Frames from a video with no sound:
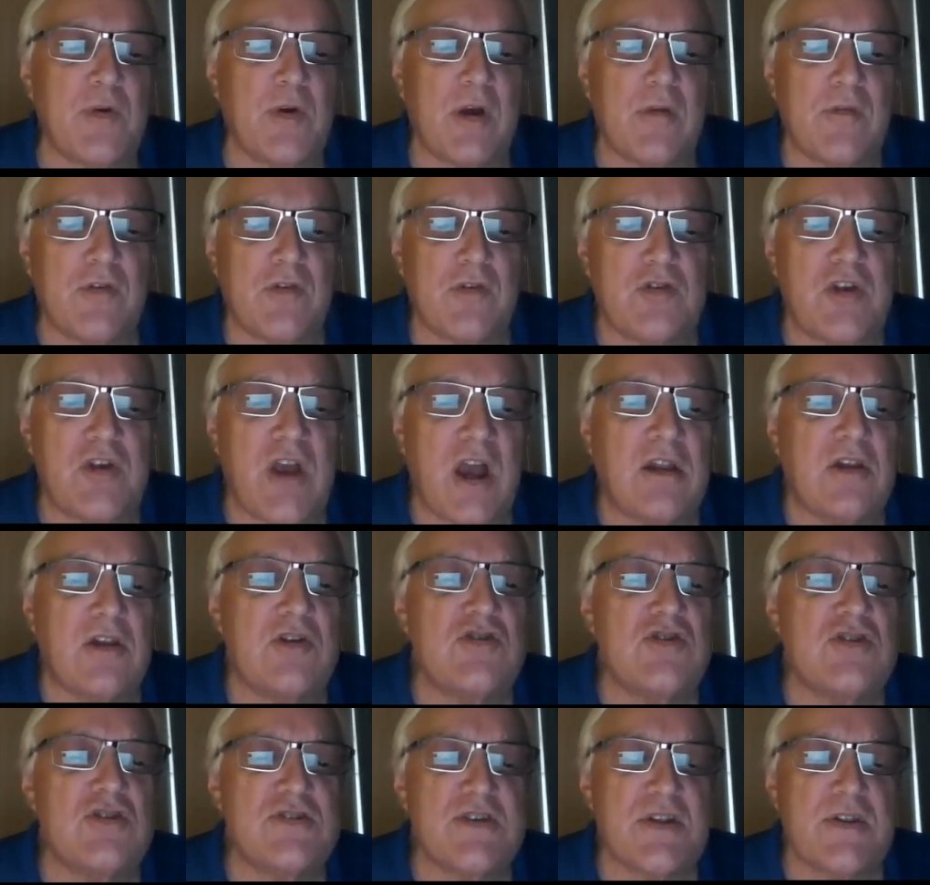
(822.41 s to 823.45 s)
You have your
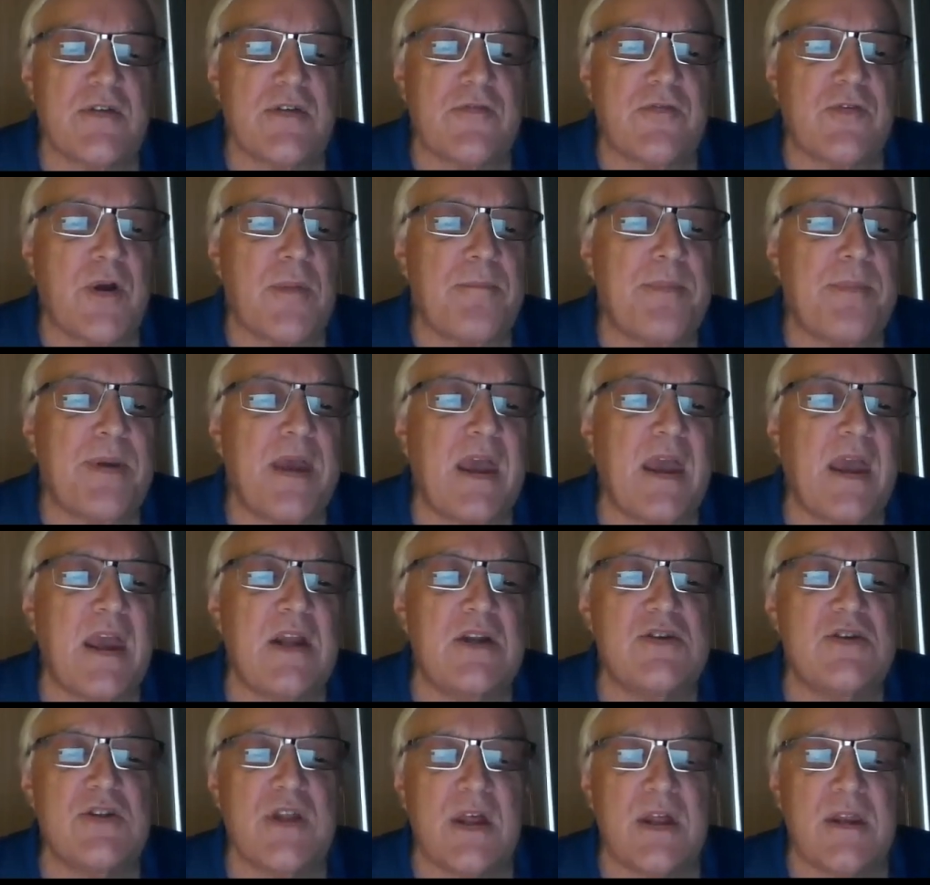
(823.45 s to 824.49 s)
challenges on the front
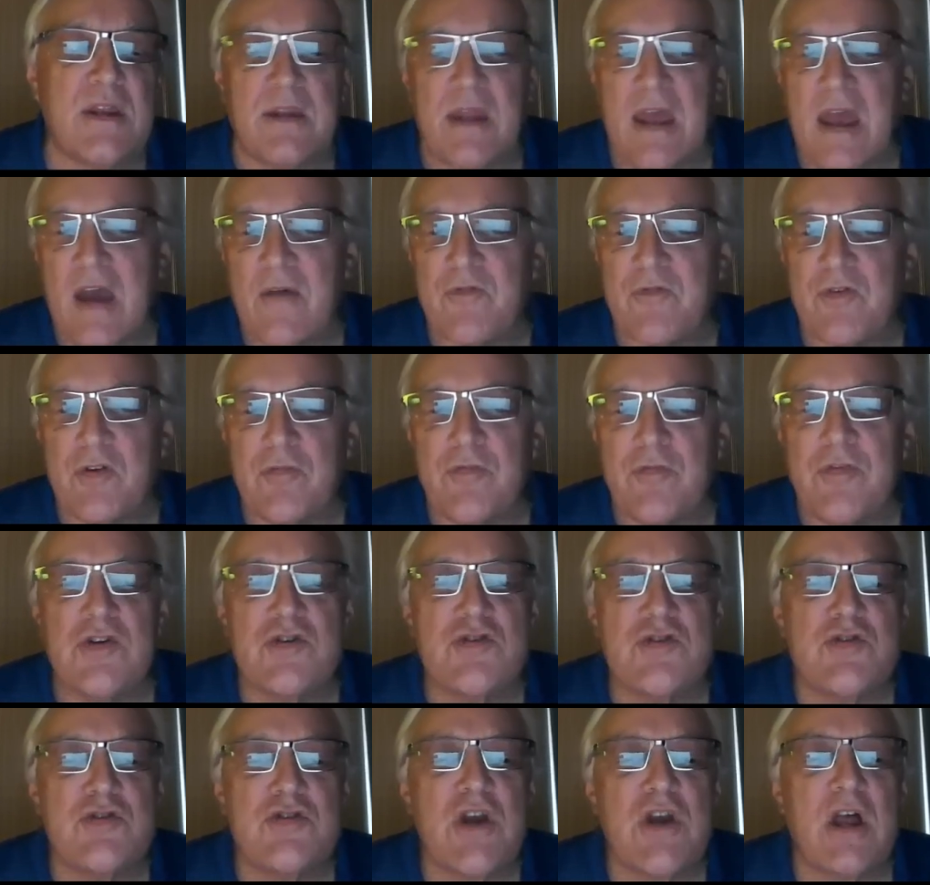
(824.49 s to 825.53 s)
page. Then after you
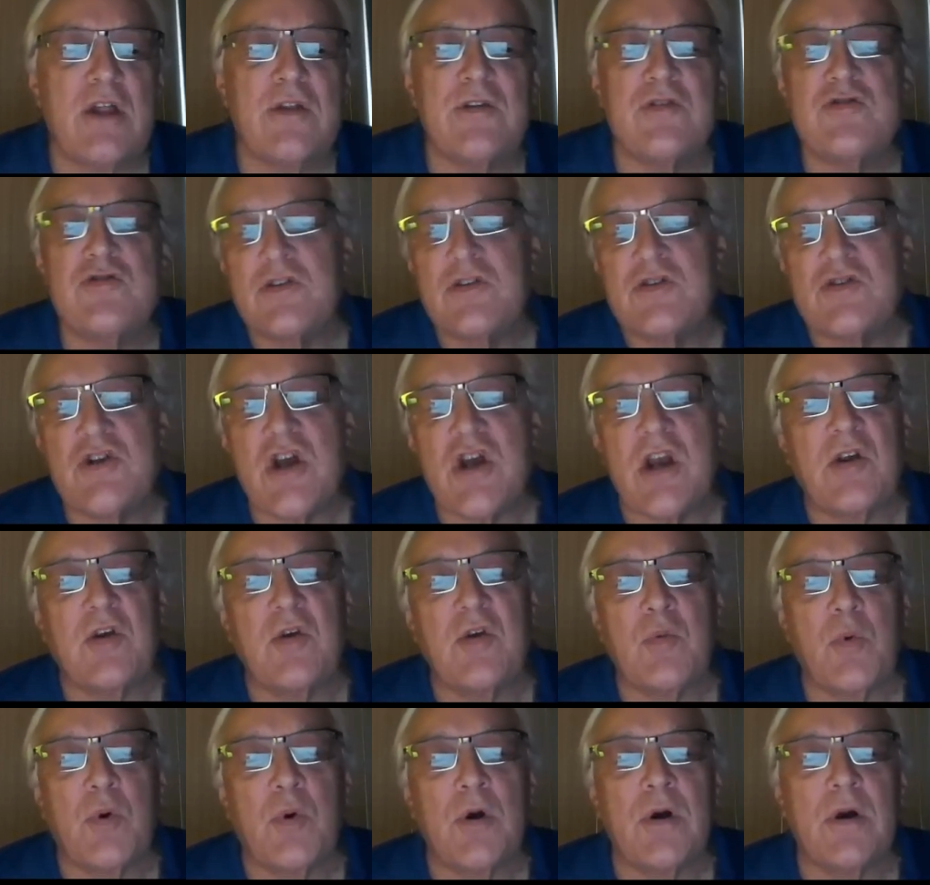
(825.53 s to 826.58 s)
finish your challenge, you can check
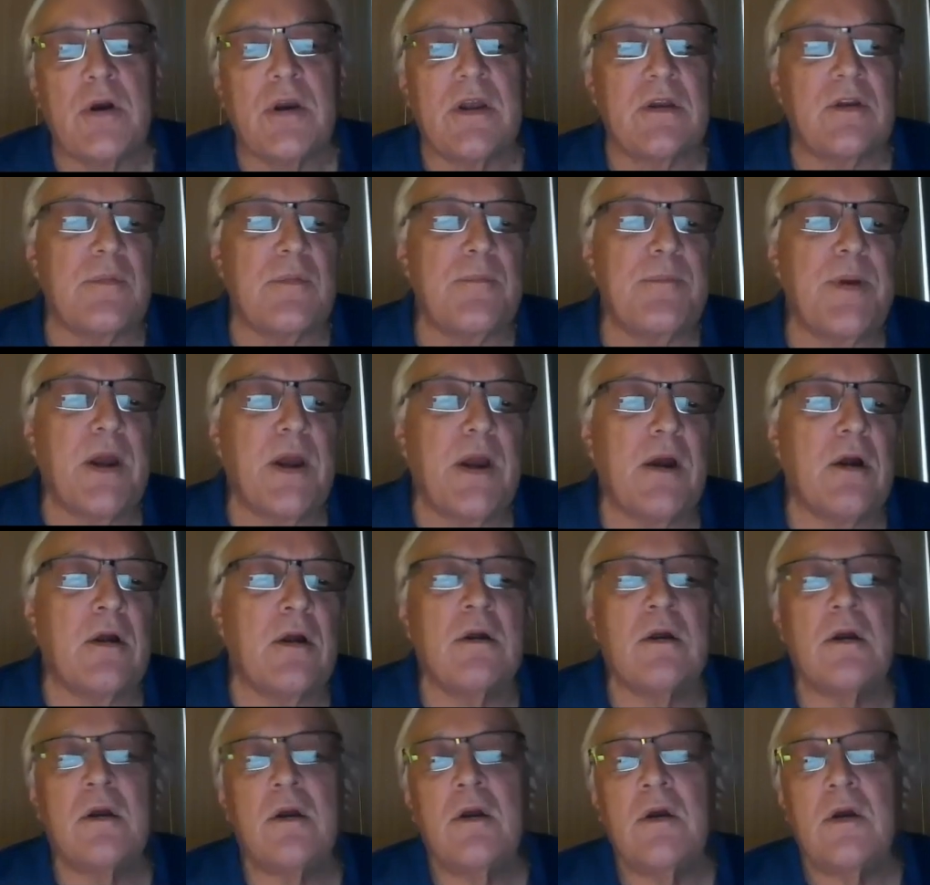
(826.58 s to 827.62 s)
your work and compare
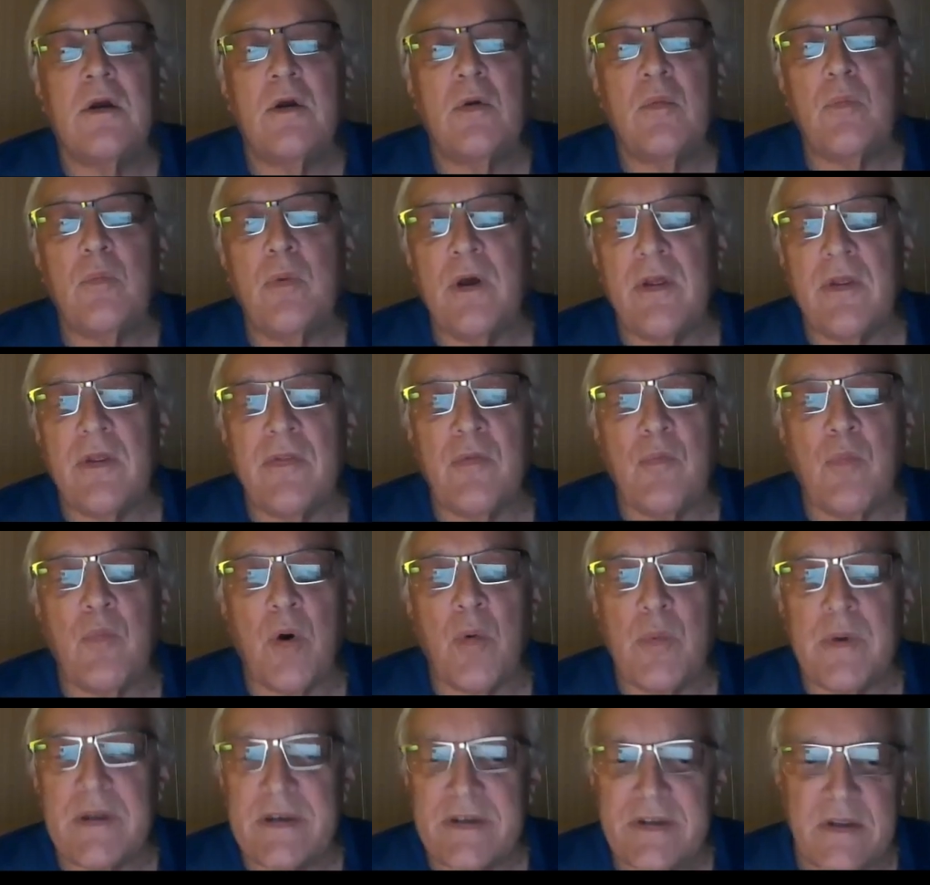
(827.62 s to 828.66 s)
with
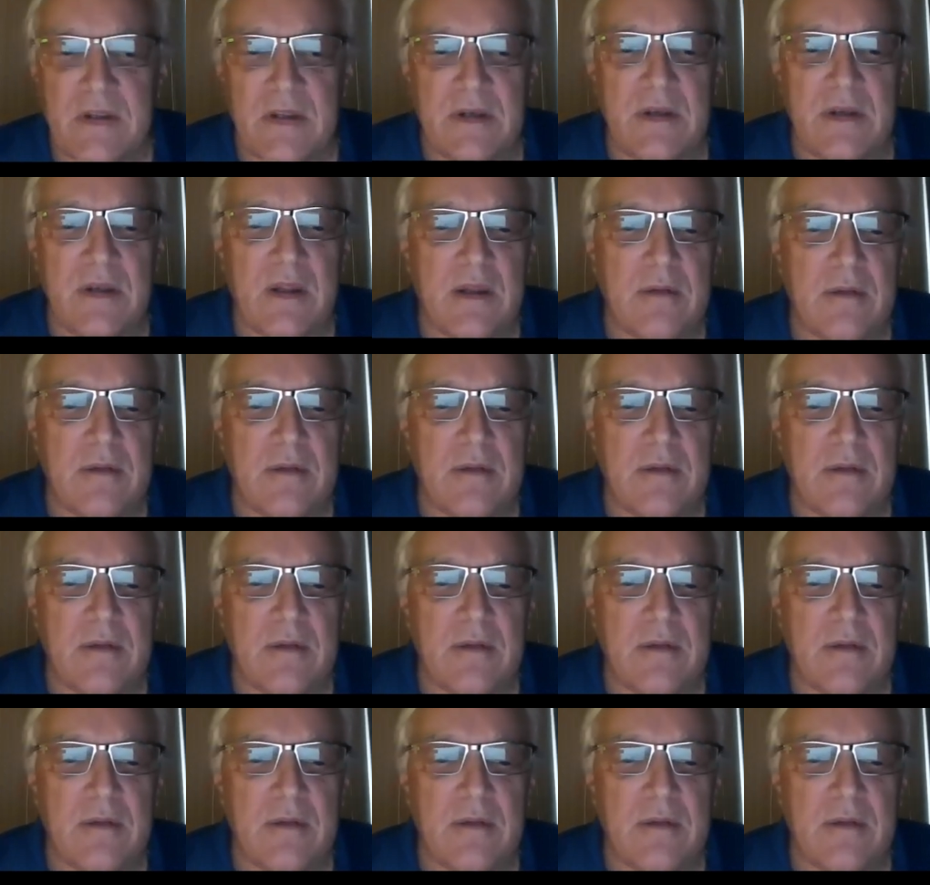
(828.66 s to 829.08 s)
what we did